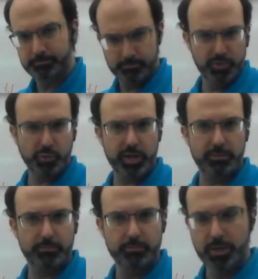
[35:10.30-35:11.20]
Sweet.
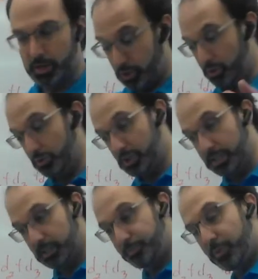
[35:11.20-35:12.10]
So usually at
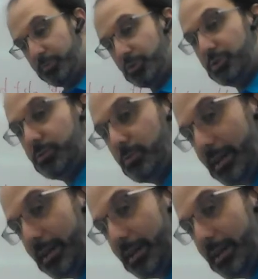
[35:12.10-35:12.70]
this point, most students will be